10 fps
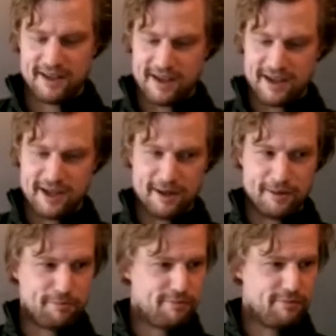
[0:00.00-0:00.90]

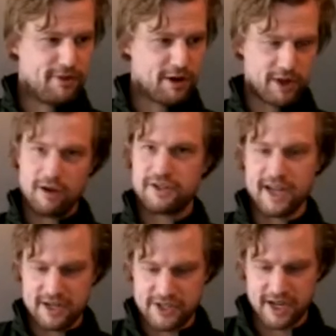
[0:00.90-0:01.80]
Uh, there we go,
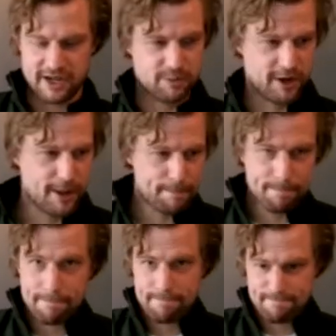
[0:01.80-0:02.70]
taking a second to spin
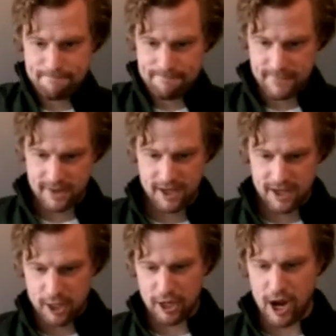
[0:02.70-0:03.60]
up.
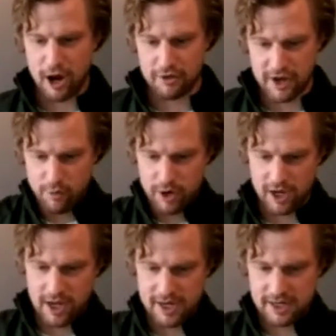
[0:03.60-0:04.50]
Longer than I would have
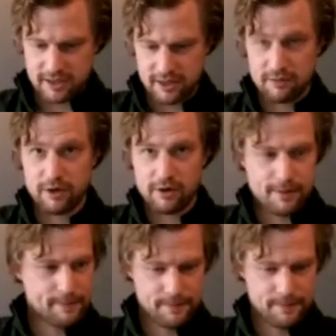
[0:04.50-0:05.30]
liked, little motor.